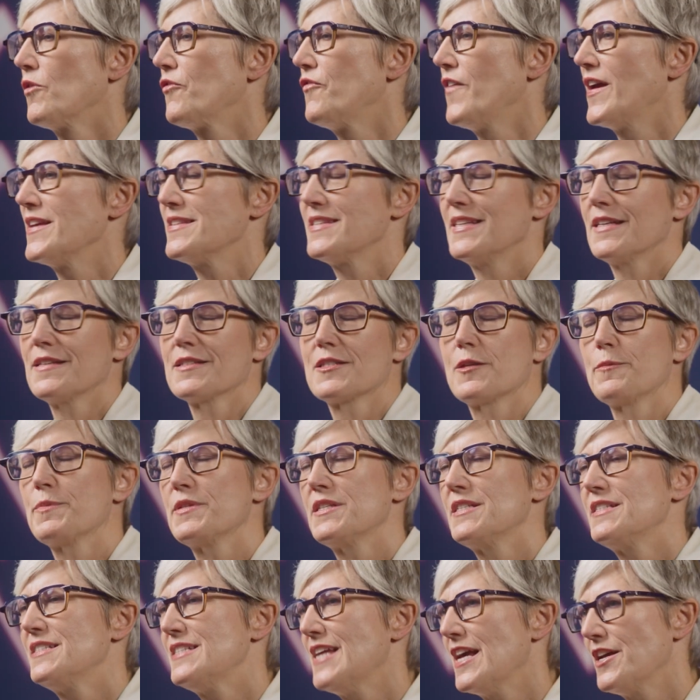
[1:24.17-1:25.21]
We're facing
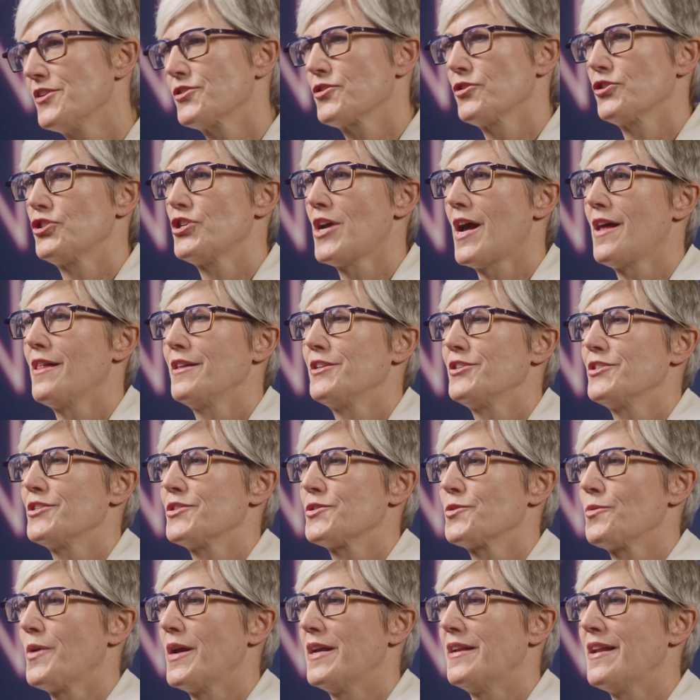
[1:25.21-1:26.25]
substantial
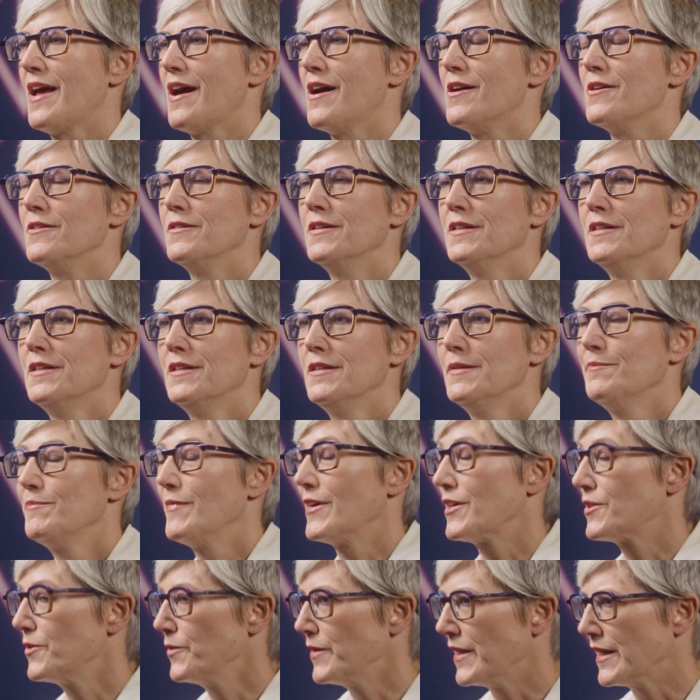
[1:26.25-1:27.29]
challenges right now,
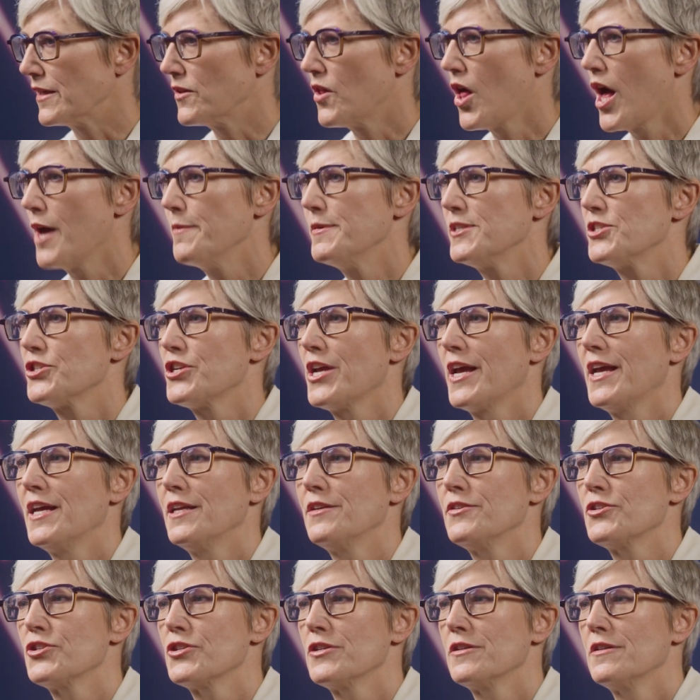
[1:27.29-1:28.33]
including climate
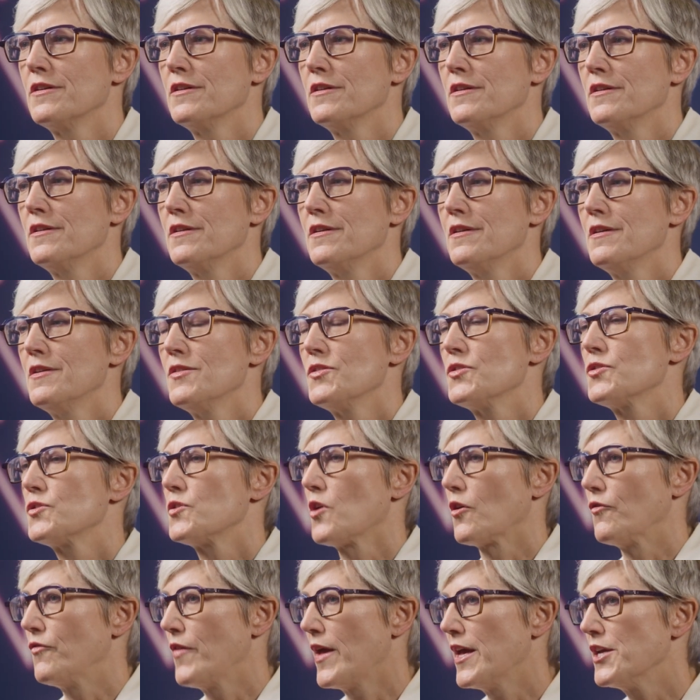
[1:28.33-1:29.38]
change,
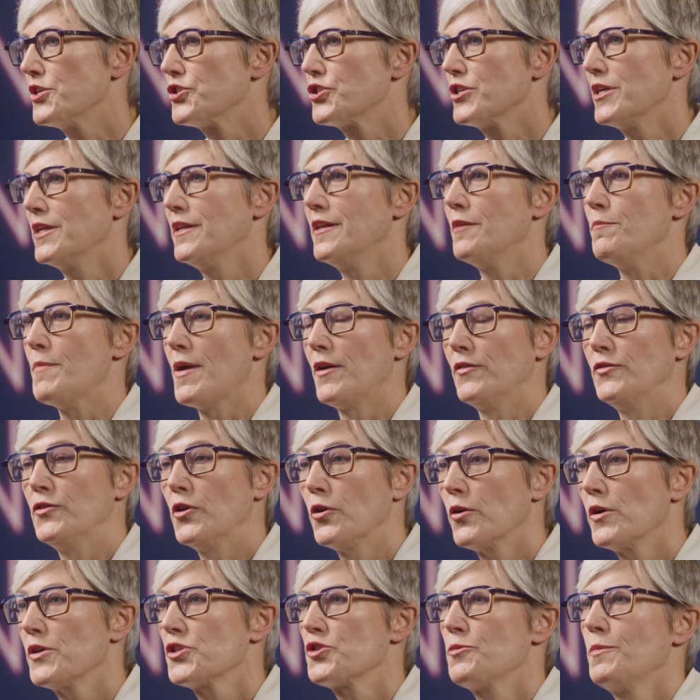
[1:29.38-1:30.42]
starvation and
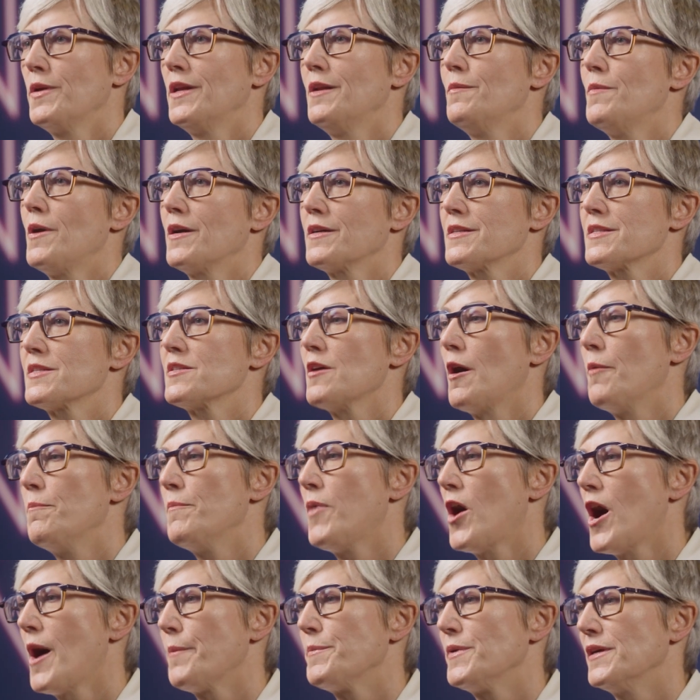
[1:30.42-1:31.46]
malnourishment among
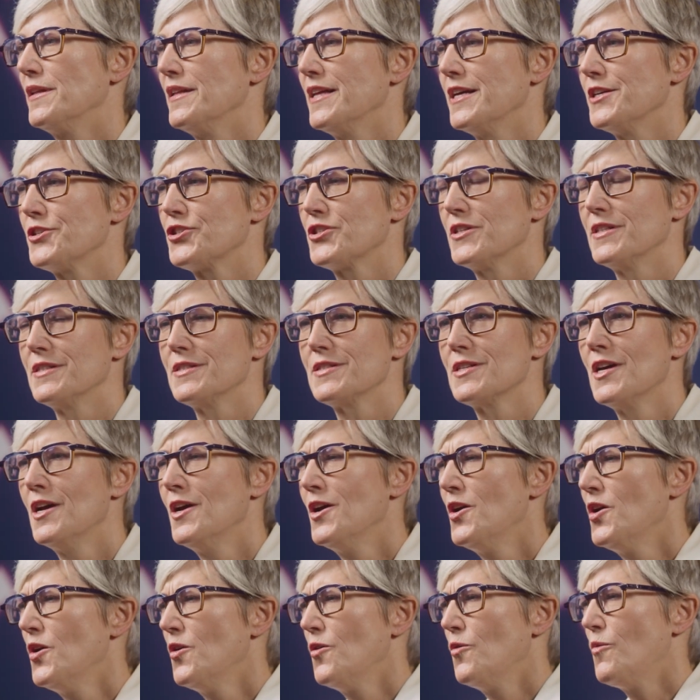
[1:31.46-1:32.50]
some populations,
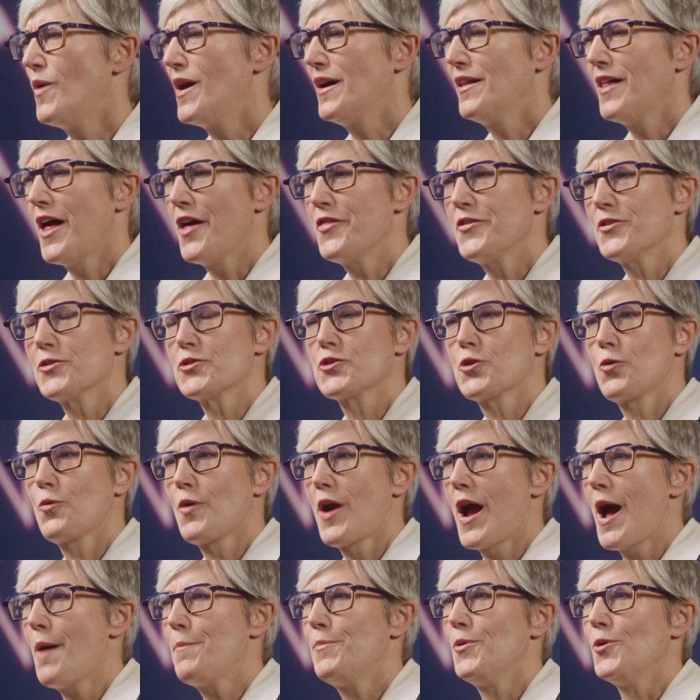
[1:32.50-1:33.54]
while others
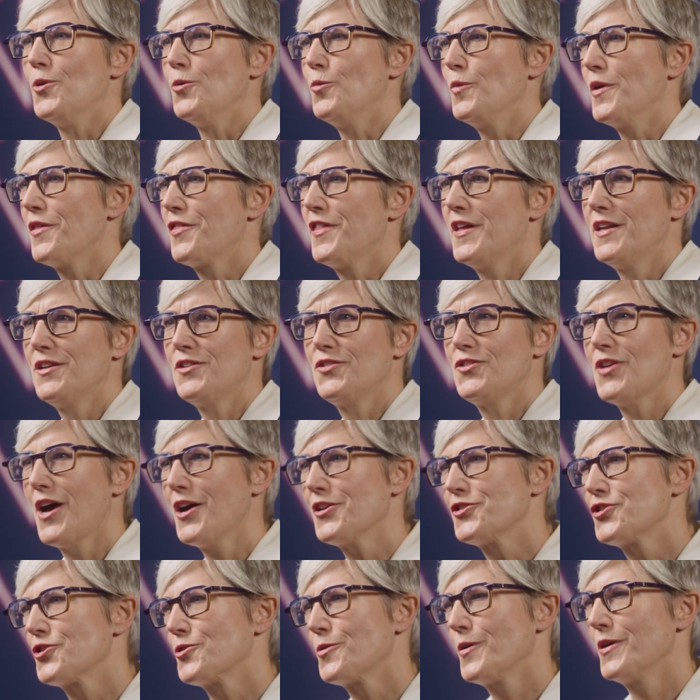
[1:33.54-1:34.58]
grapple with
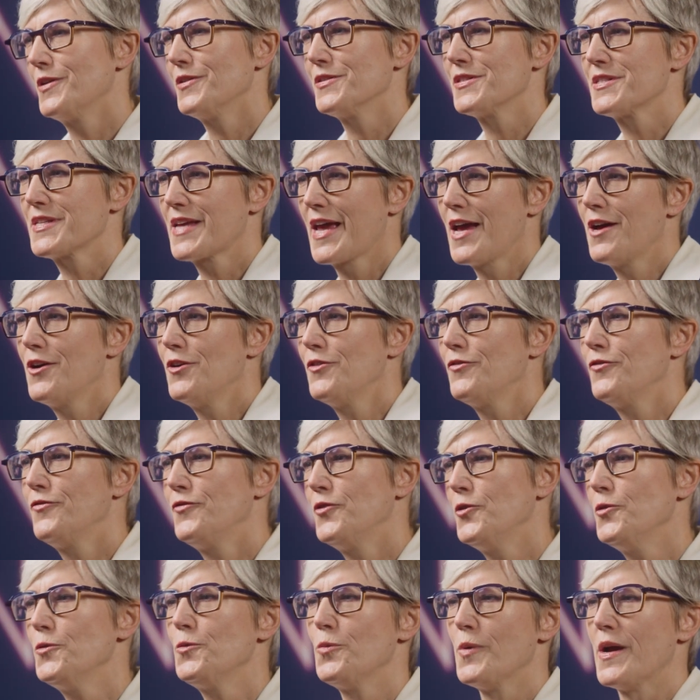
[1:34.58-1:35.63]
industrial scale
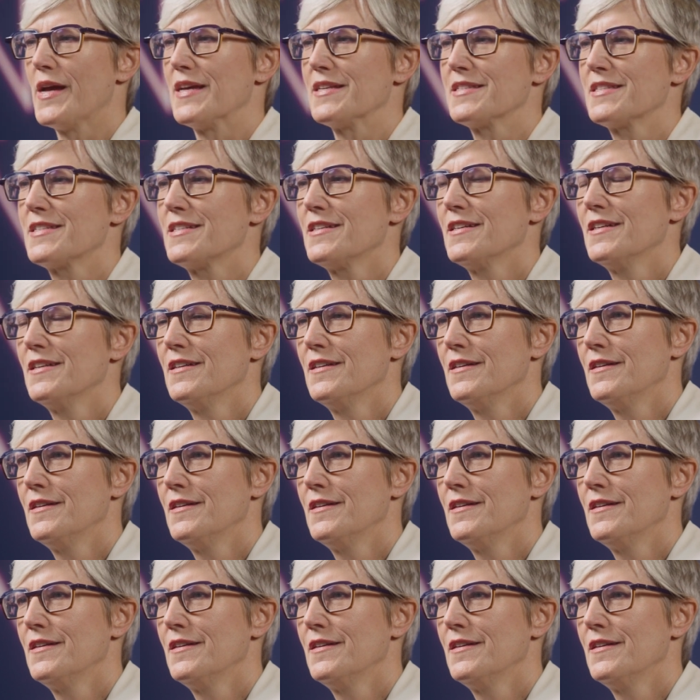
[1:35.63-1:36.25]
food waste.